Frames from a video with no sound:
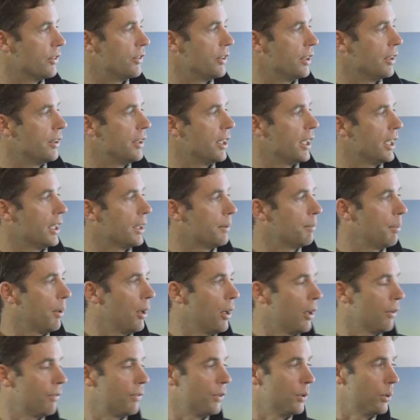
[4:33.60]
synthetic
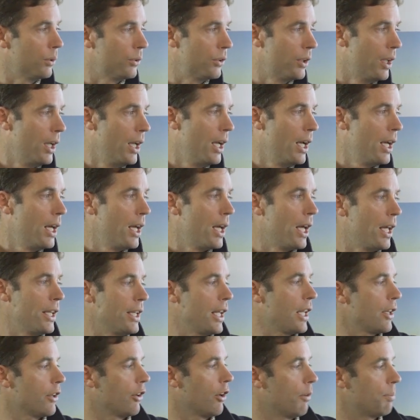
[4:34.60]
biofuels. And
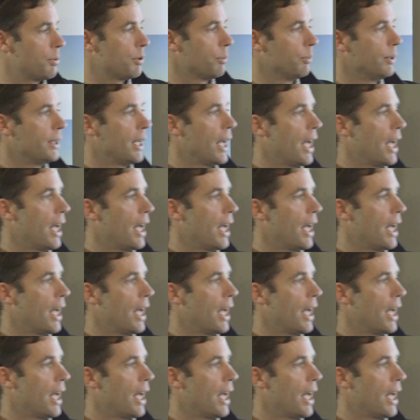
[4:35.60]
the other option we